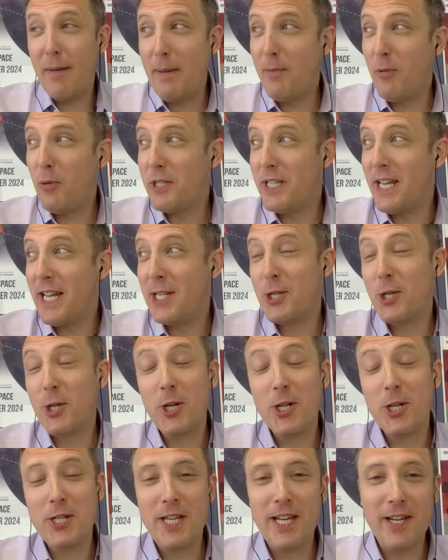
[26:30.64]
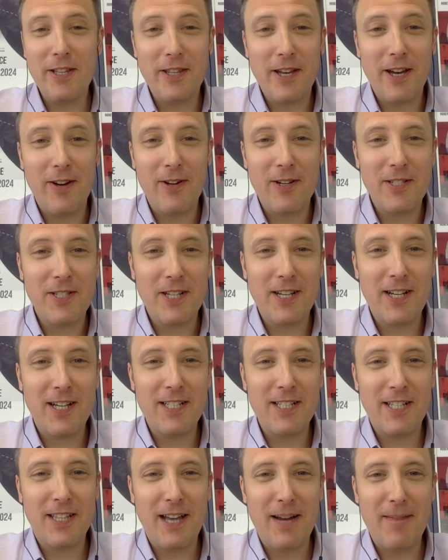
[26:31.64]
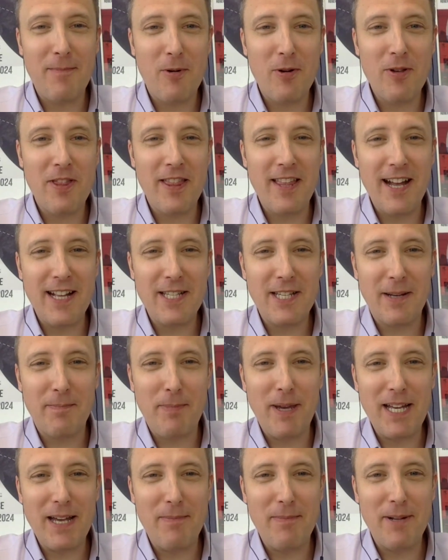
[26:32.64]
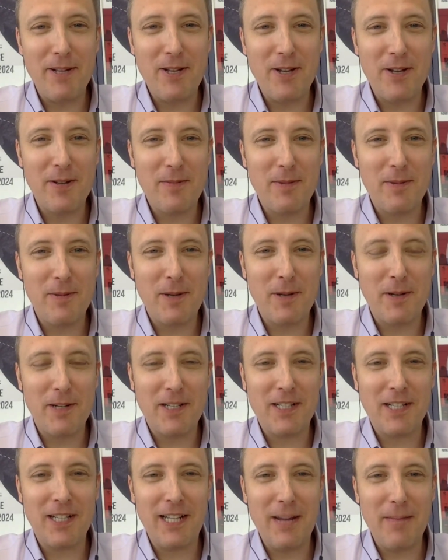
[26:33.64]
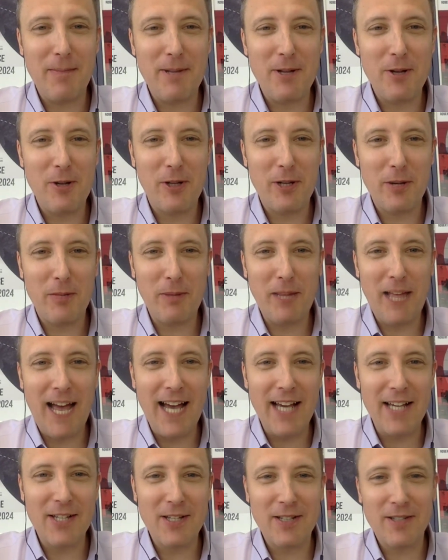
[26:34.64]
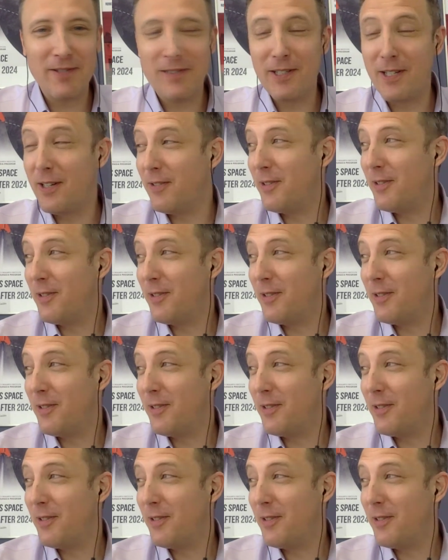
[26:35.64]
of people will say it's a good deal, though, because it costs a lot more than that to to clean up a nuclear blast. You know,